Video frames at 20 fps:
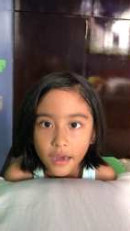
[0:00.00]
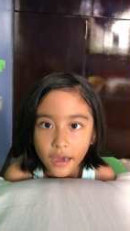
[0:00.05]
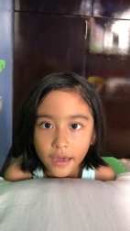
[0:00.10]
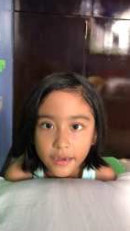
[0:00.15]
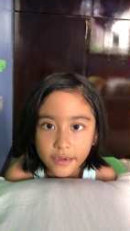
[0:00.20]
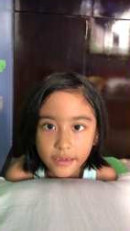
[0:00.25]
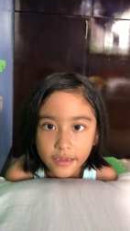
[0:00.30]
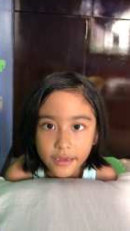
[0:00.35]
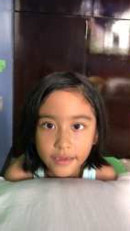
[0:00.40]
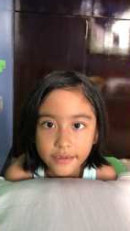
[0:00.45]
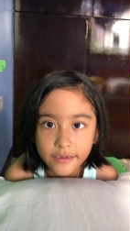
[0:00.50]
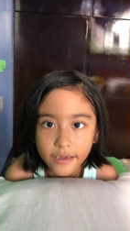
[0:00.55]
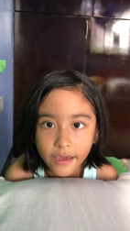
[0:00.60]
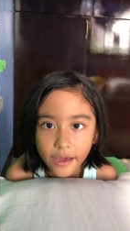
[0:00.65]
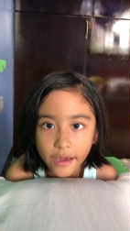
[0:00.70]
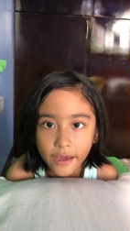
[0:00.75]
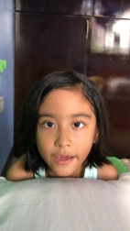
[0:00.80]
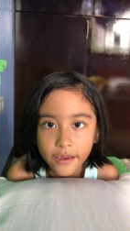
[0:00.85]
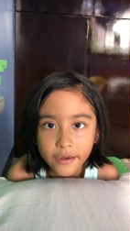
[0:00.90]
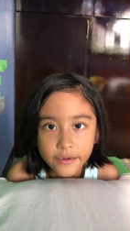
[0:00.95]
and the
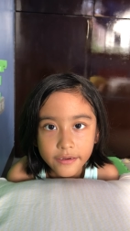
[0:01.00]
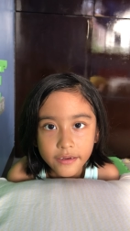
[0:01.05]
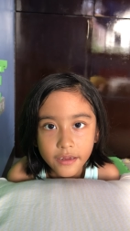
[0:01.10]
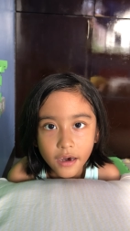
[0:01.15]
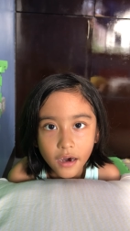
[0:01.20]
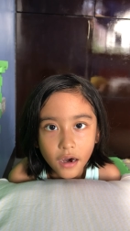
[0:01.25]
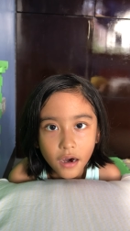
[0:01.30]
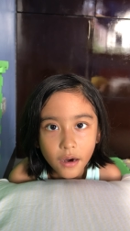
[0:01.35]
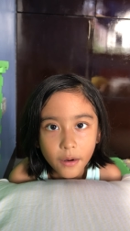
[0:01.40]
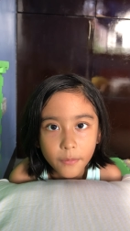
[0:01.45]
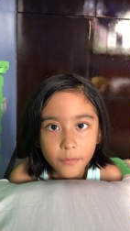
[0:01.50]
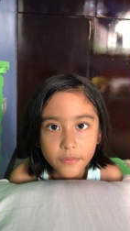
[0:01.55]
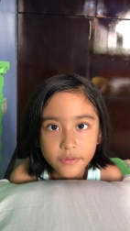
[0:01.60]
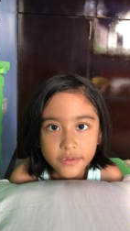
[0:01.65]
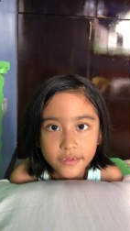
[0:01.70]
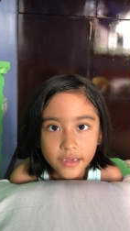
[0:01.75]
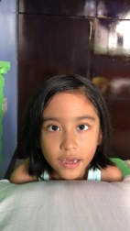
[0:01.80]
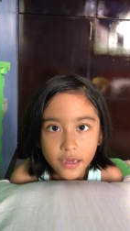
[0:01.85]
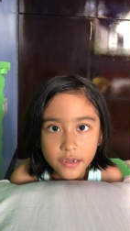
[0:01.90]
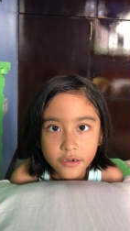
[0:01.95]
and the
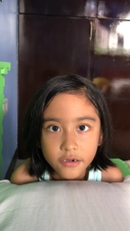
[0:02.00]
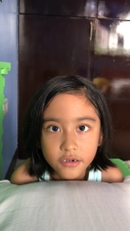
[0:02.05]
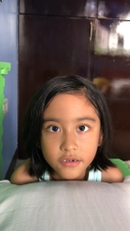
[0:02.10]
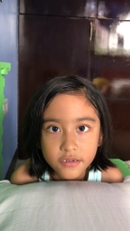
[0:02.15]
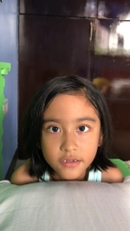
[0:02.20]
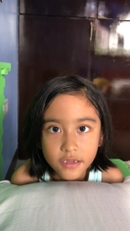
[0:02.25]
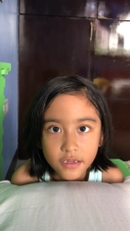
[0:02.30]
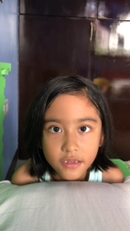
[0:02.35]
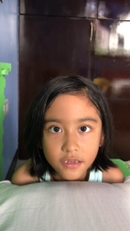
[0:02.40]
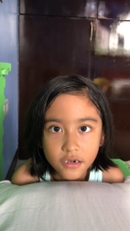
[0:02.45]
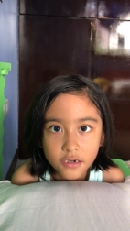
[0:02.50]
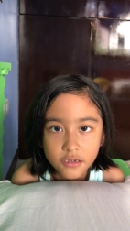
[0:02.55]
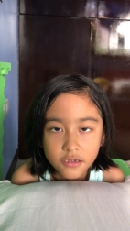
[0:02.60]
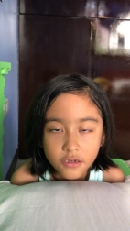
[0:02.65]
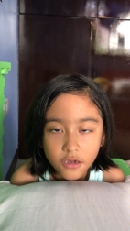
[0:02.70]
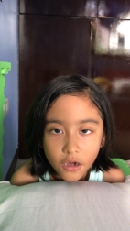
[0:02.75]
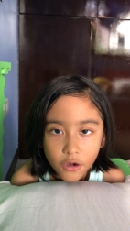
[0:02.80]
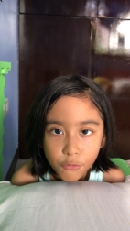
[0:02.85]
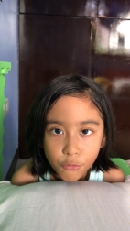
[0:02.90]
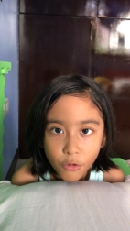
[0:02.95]
other sailors
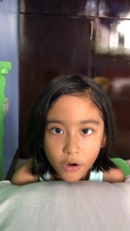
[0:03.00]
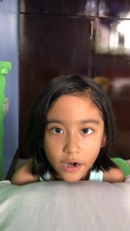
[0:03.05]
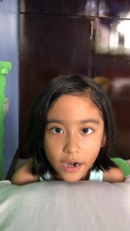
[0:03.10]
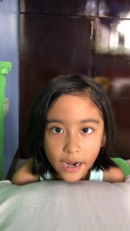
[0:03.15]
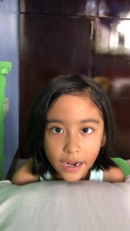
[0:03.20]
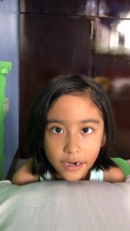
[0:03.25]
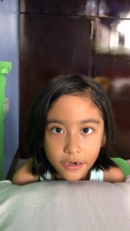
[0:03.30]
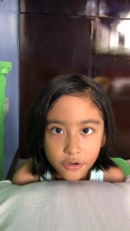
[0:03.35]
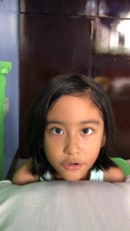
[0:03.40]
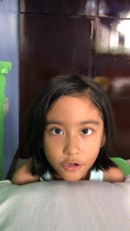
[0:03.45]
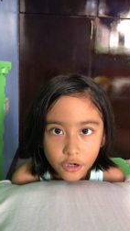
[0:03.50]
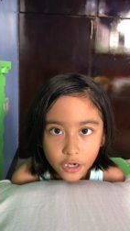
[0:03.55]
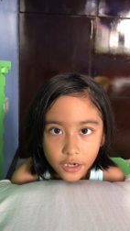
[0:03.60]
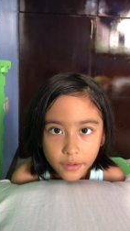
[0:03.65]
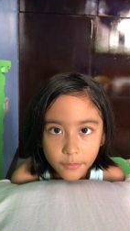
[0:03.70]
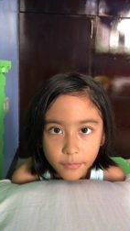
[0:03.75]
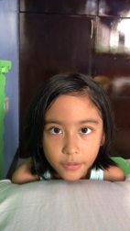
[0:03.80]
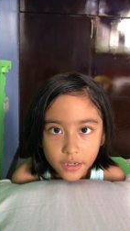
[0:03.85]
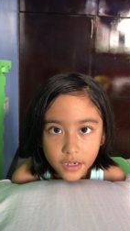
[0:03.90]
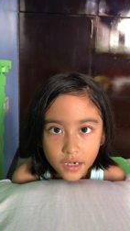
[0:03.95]
were
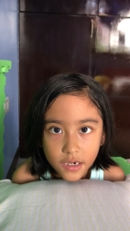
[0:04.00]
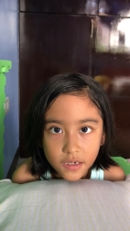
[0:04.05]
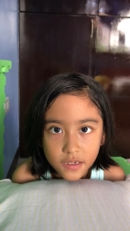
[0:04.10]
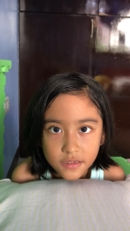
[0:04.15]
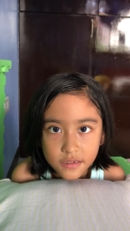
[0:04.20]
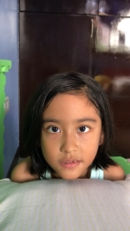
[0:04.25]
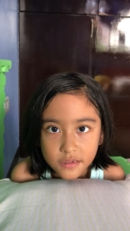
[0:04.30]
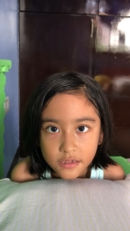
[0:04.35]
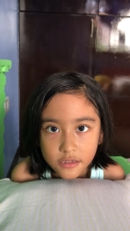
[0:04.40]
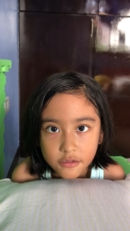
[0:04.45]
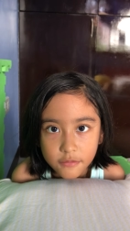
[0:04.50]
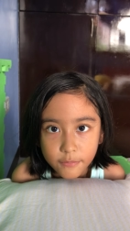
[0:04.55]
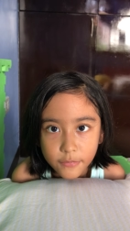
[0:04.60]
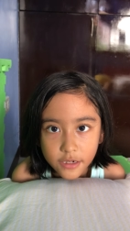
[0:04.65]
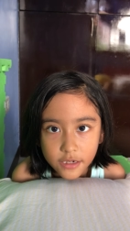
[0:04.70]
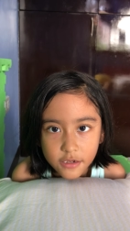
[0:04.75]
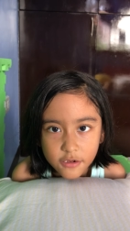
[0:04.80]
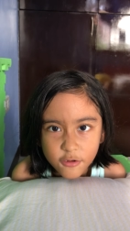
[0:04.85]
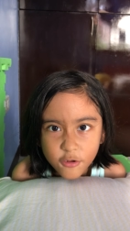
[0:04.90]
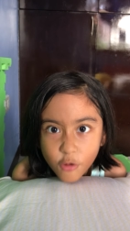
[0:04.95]
angry because it's
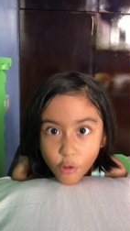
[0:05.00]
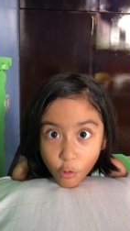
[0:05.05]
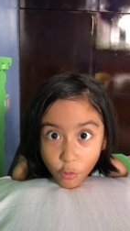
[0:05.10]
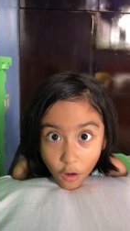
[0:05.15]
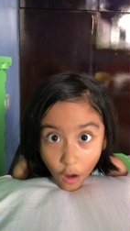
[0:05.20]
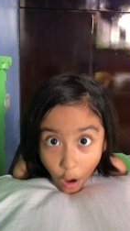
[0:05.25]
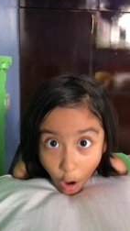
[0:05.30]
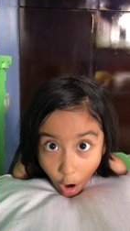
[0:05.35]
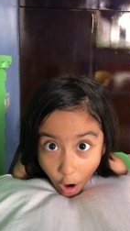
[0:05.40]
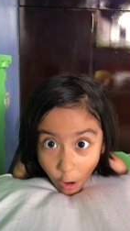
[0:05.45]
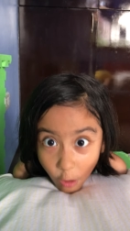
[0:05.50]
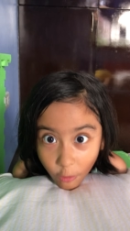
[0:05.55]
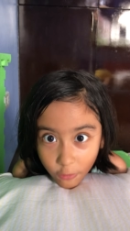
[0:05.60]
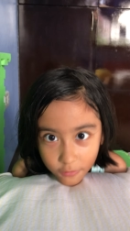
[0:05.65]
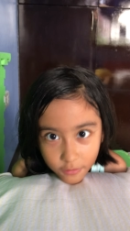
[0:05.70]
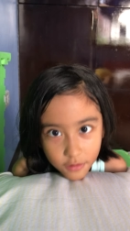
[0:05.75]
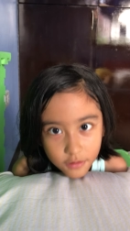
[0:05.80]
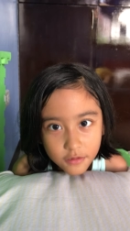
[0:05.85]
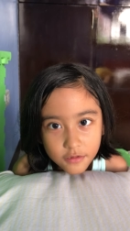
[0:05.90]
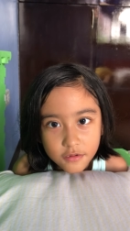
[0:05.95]
been too
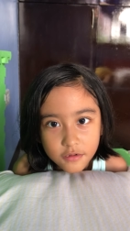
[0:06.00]
long